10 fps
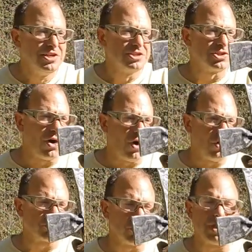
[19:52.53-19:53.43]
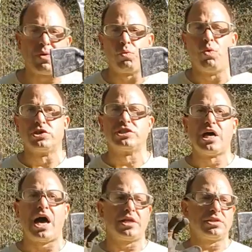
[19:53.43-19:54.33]
So that was
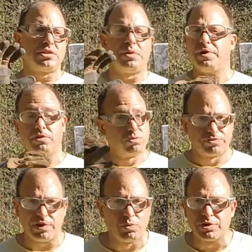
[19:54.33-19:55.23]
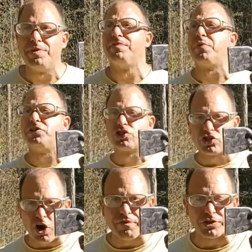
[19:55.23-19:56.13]
not, I mean, it would have been very
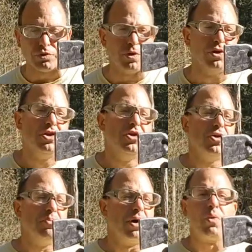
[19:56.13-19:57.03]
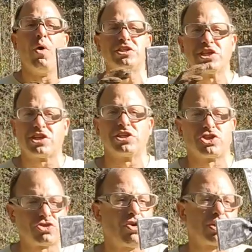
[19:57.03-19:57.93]
serviceable, but it wasn't
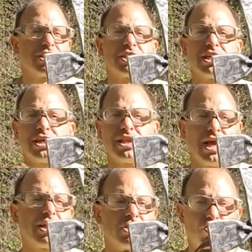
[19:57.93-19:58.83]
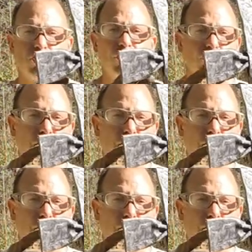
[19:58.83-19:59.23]
constructed like a true